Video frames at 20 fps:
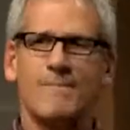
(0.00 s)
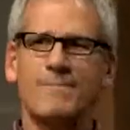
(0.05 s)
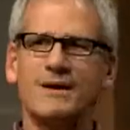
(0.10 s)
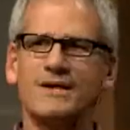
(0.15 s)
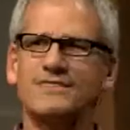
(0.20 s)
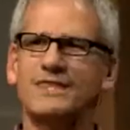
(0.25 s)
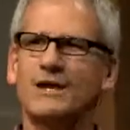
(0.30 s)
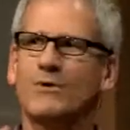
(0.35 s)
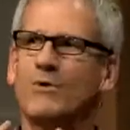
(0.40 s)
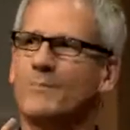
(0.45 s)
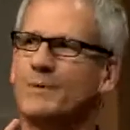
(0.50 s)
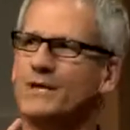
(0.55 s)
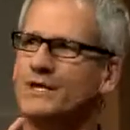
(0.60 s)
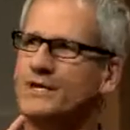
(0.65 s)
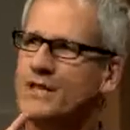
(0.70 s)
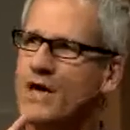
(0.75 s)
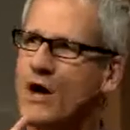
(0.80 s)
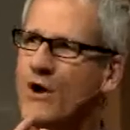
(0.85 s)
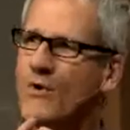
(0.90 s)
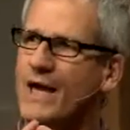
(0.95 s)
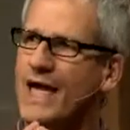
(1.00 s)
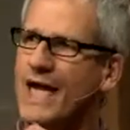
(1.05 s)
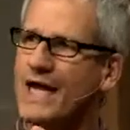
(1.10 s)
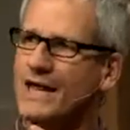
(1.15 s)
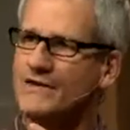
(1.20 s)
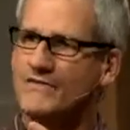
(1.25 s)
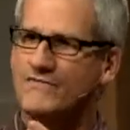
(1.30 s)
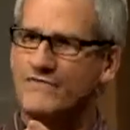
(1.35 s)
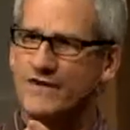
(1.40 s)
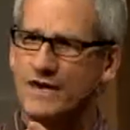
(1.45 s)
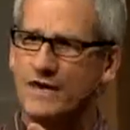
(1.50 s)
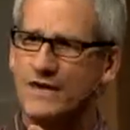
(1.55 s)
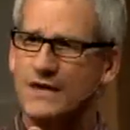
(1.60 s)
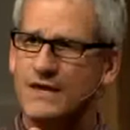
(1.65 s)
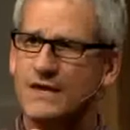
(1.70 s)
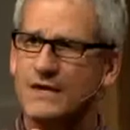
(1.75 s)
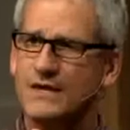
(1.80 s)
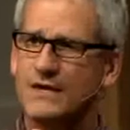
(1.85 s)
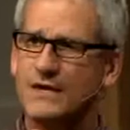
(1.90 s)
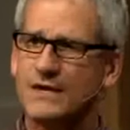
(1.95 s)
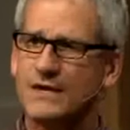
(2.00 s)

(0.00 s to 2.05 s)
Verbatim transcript: But there will be no envy.